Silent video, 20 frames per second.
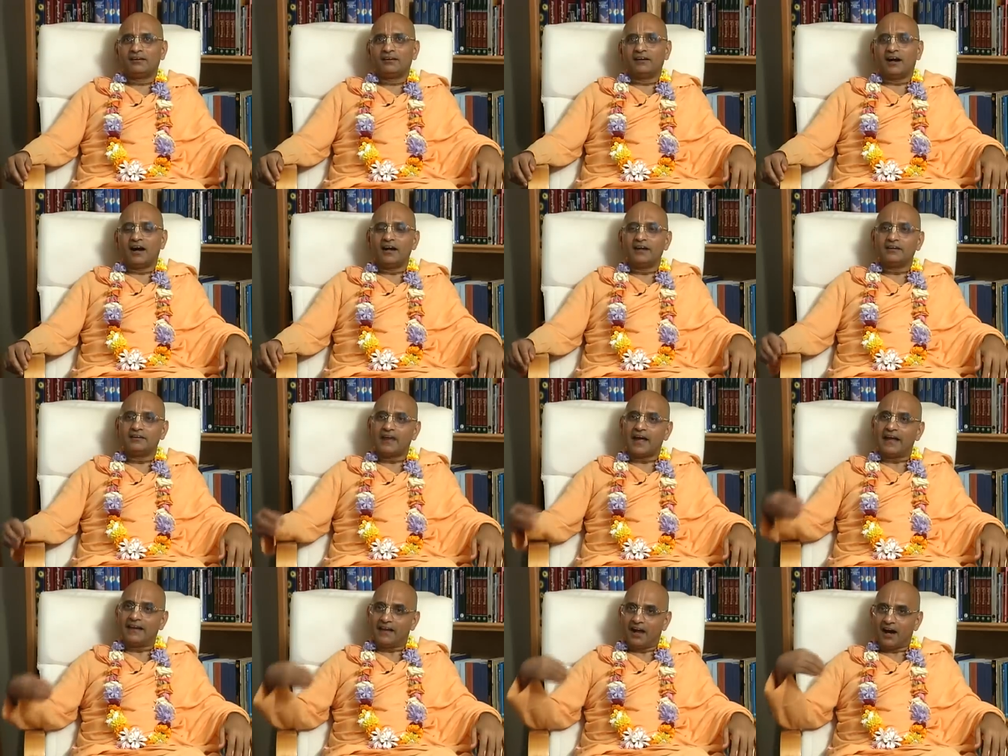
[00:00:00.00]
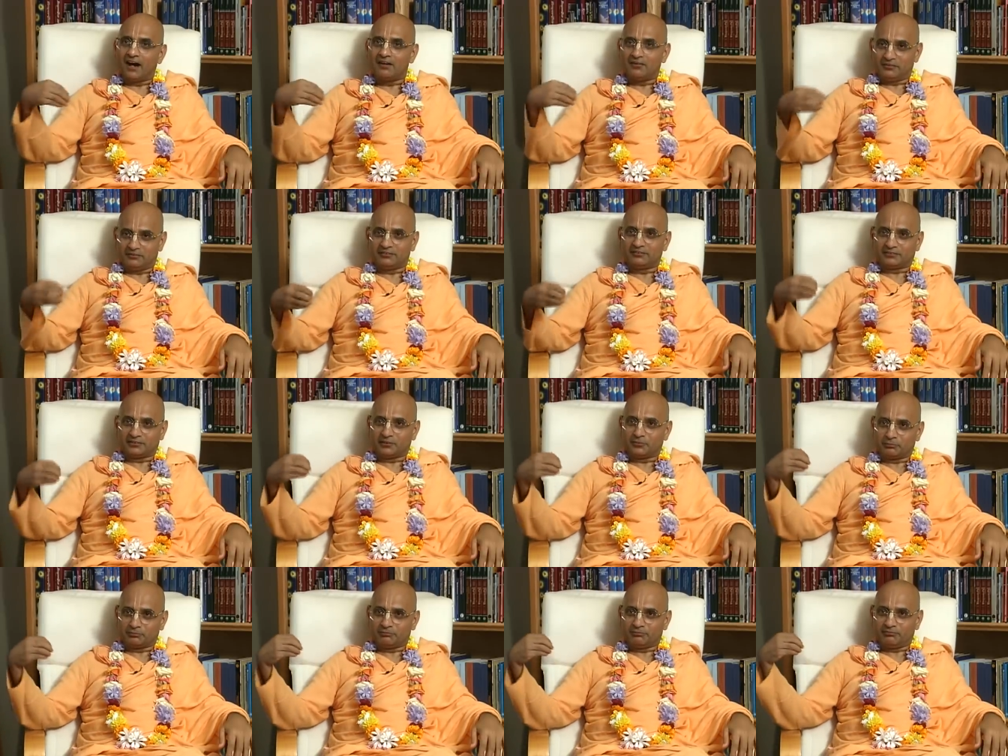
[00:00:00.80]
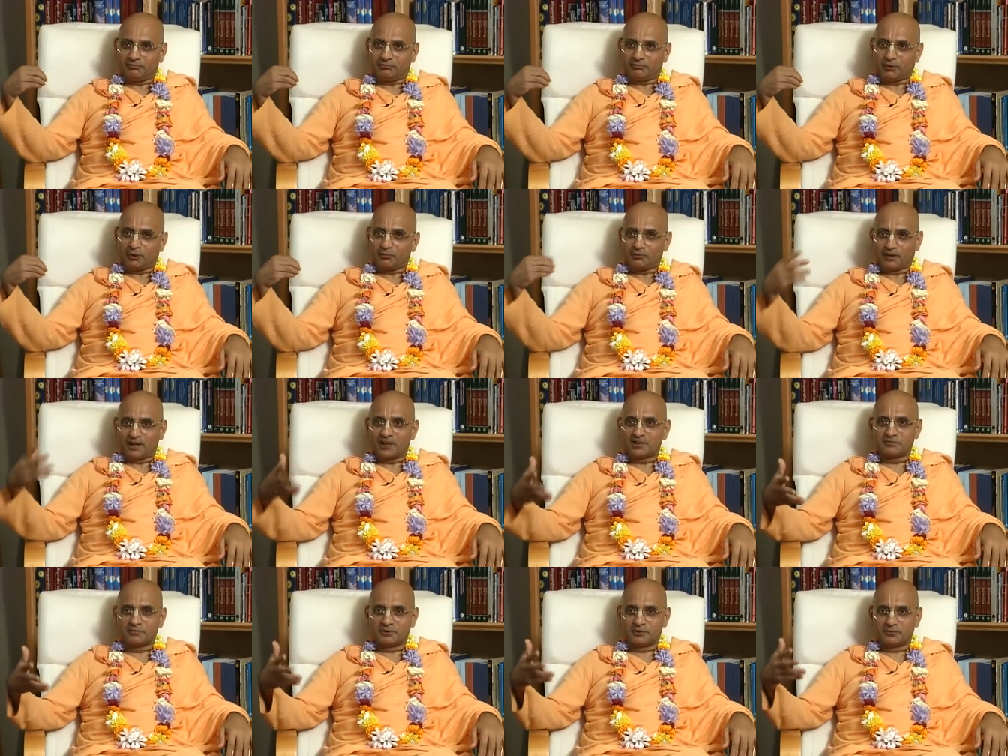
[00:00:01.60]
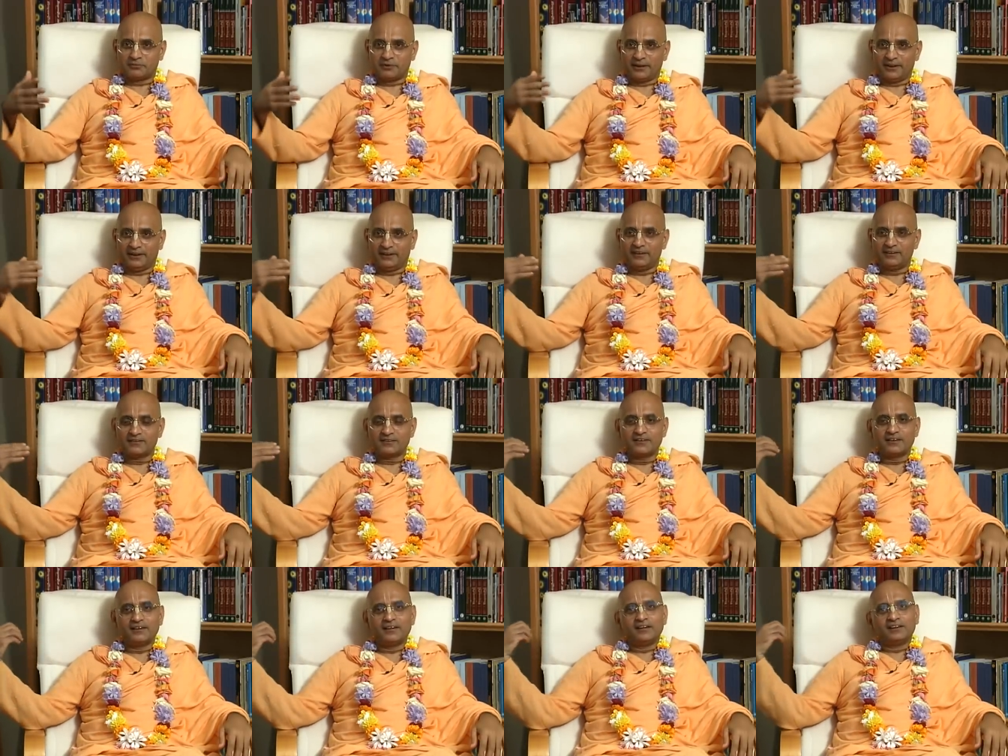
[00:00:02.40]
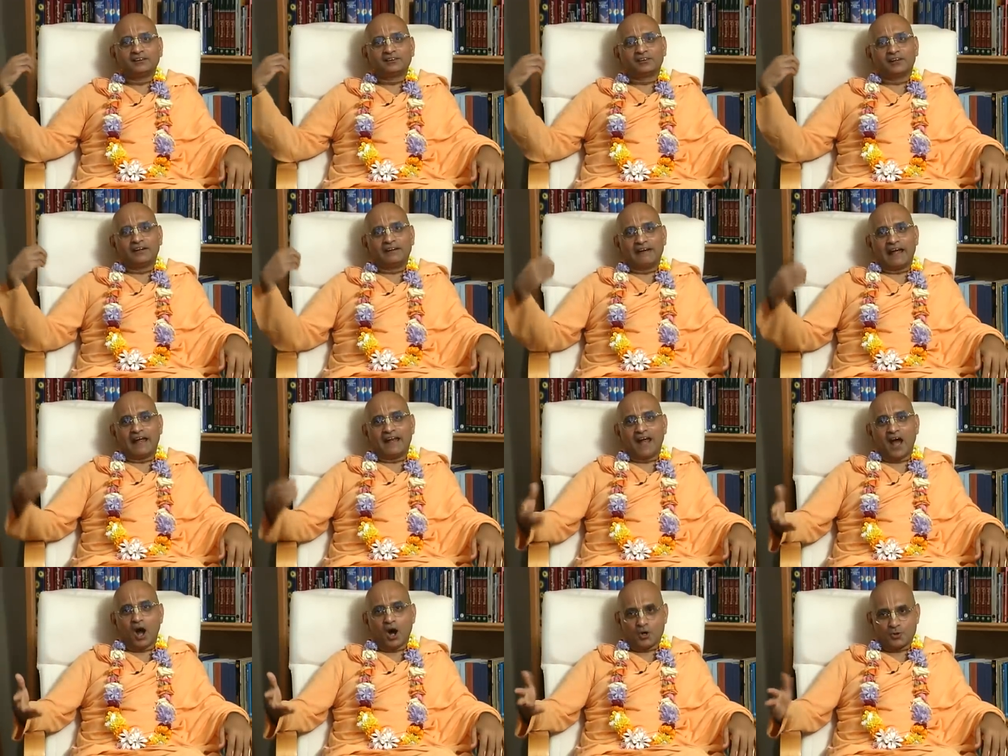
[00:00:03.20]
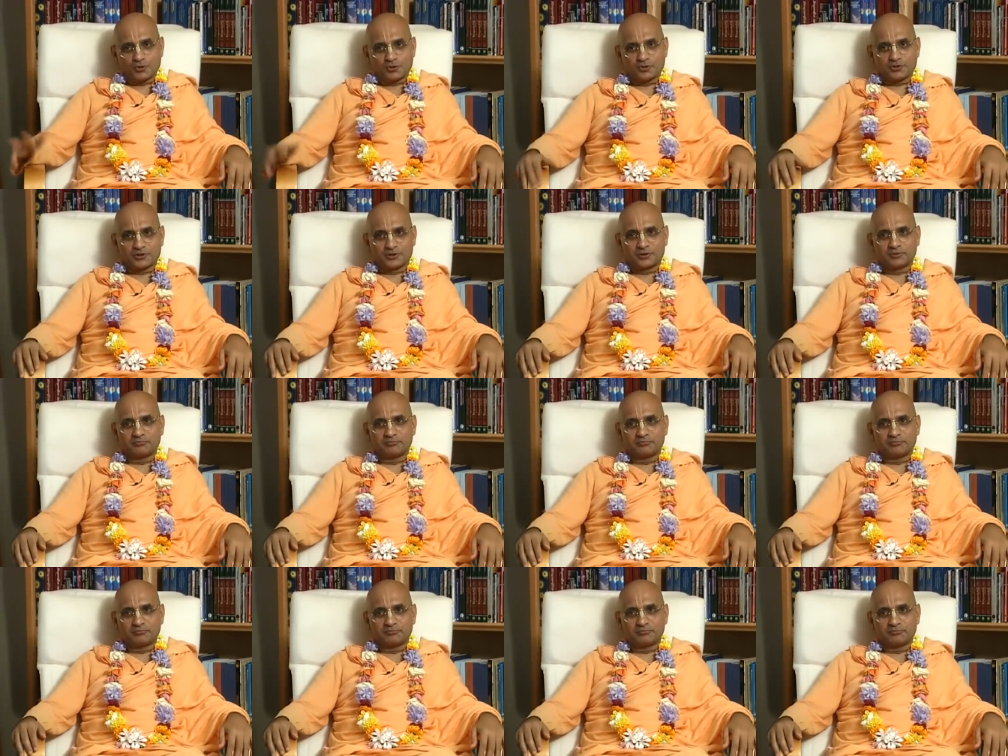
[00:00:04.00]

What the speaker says: I ran out, so Prabhupada asked me to bring it. So I ran out,